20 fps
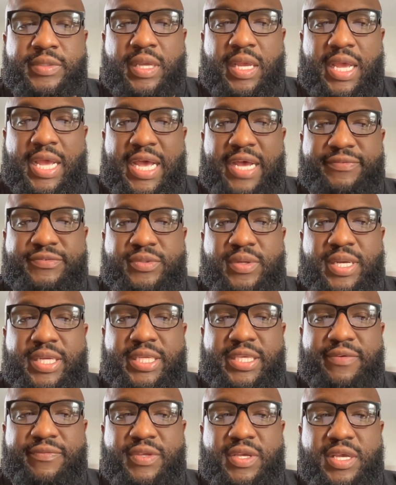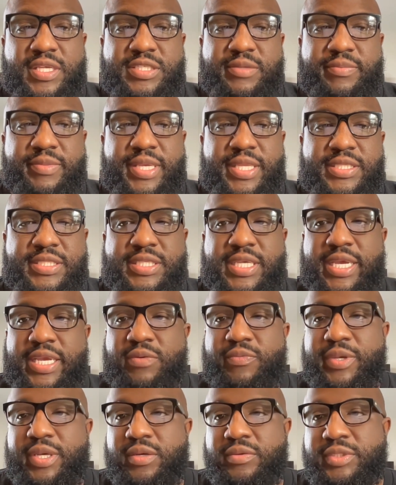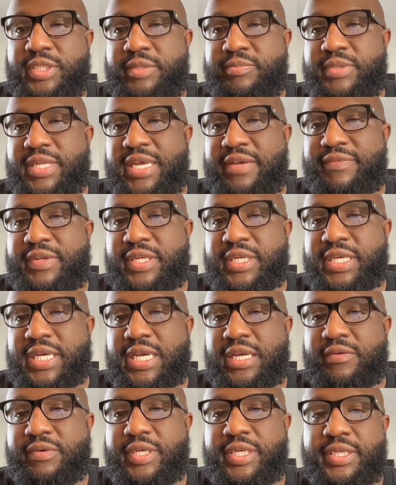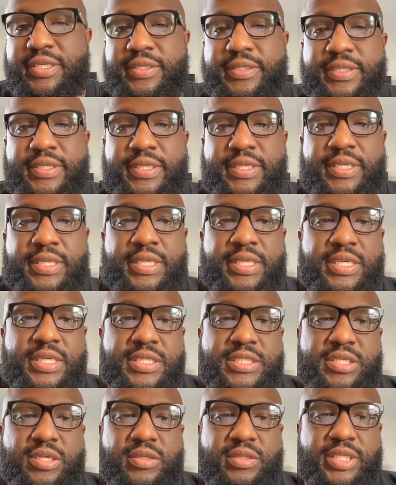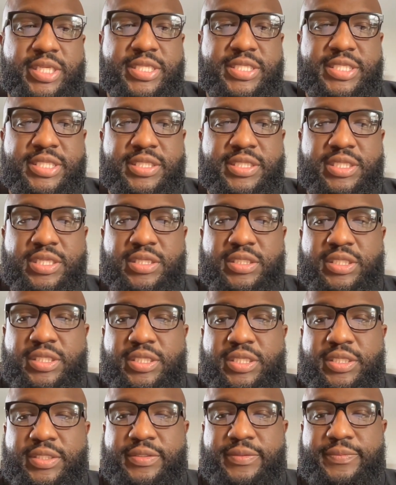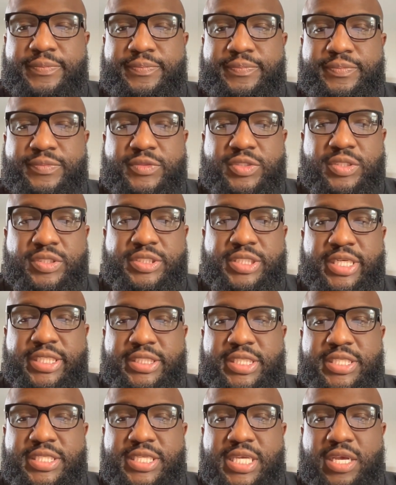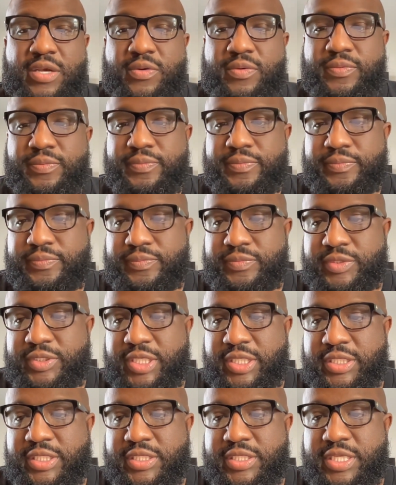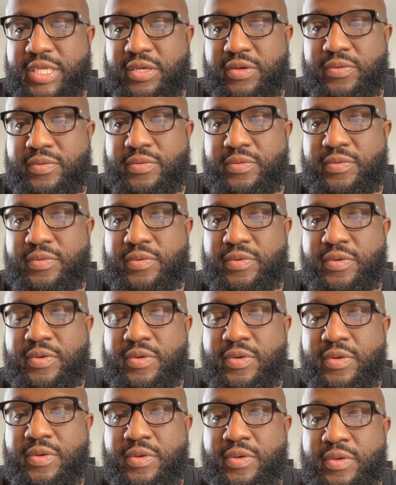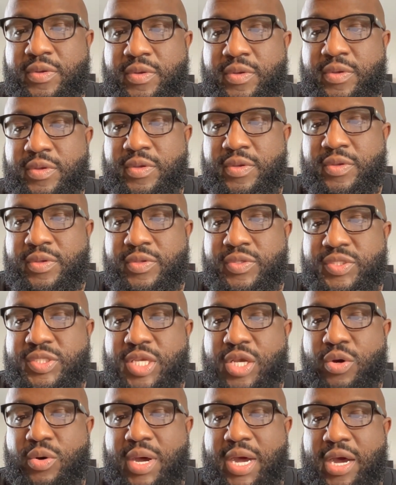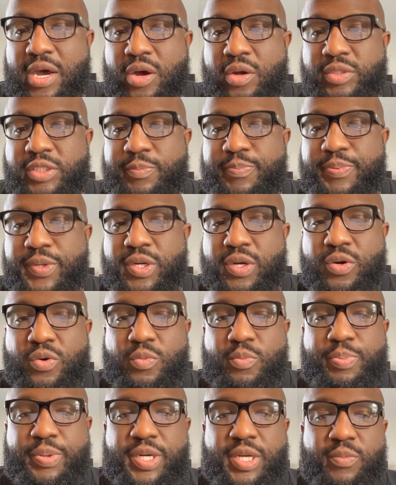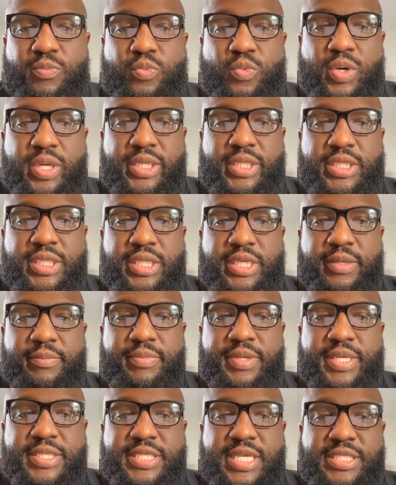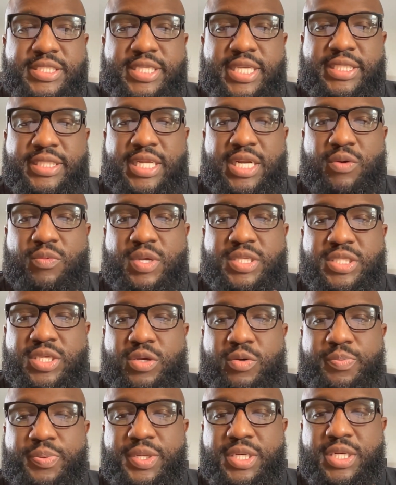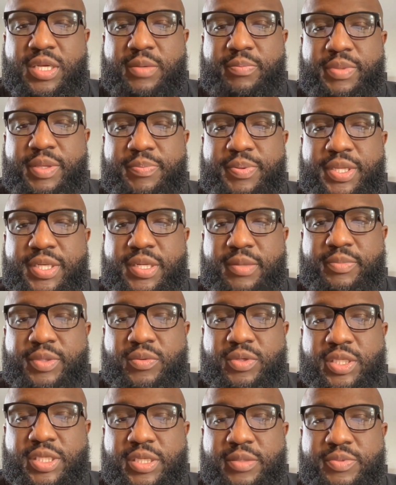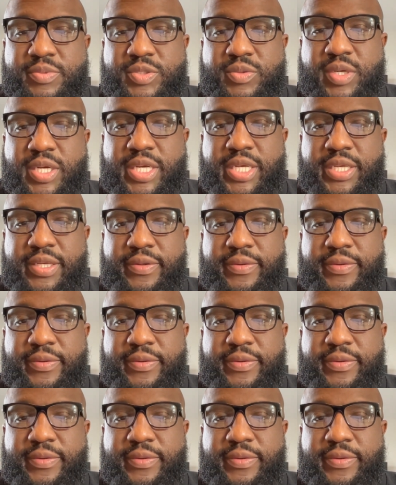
After I give y'all some insight, we're gonna deep dive into Kyrie. So listen, look. So check this out. Check this out. So I only put up one clip because I said that I wasn't gonna be putting up no clips, right?